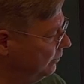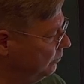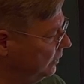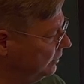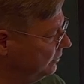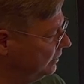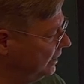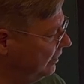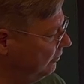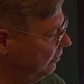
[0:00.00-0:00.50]

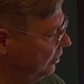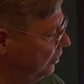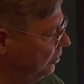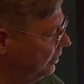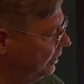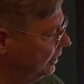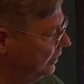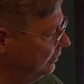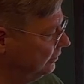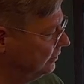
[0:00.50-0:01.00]
want to have a
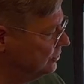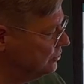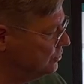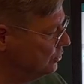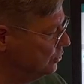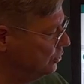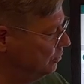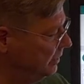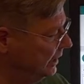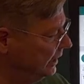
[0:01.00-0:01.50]
look and
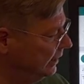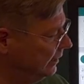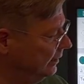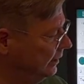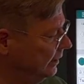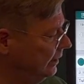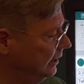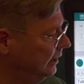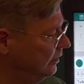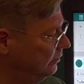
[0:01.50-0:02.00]
zoom in
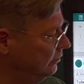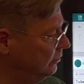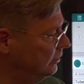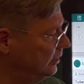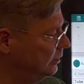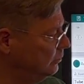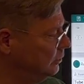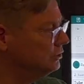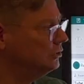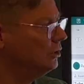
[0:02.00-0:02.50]
to
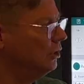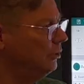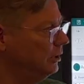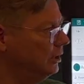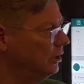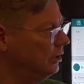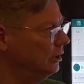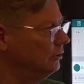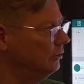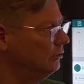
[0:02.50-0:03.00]
see what's
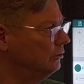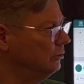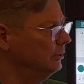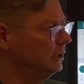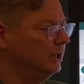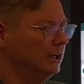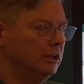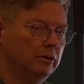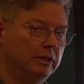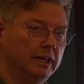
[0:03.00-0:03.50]
going on. So we
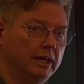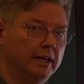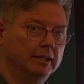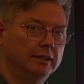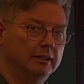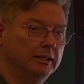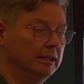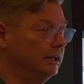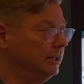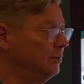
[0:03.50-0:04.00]
can look at it
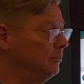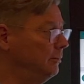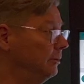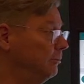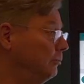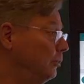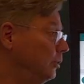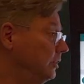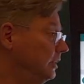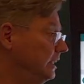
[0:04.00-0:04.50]
in a little bit
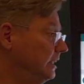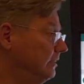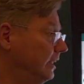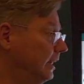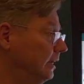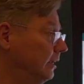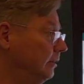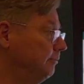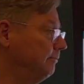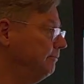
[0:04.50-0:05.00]
more
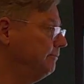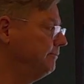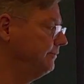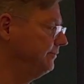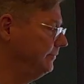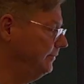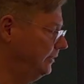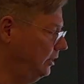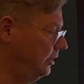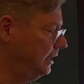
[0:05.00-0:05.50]
detail.
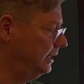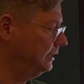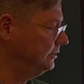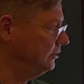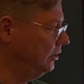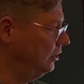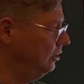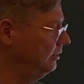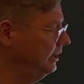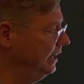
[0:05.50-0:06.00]
Yeah.
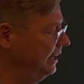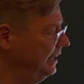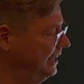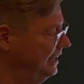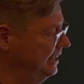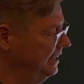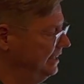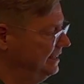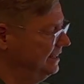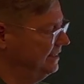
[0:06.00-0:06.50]
So
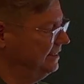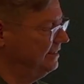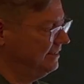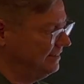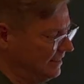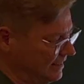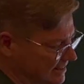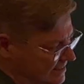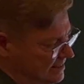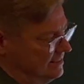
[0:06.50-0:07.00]

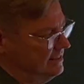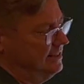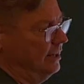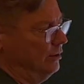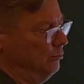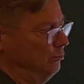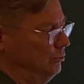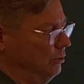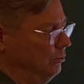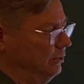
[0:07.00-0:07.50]
this is
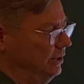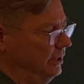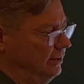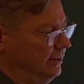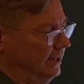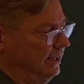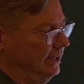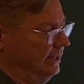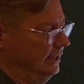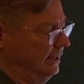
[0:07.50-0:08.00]
then what we
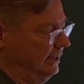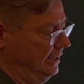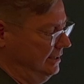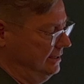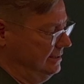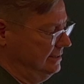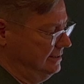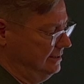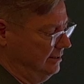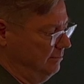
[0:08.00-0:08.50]
think
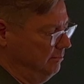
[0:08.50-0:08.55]
is the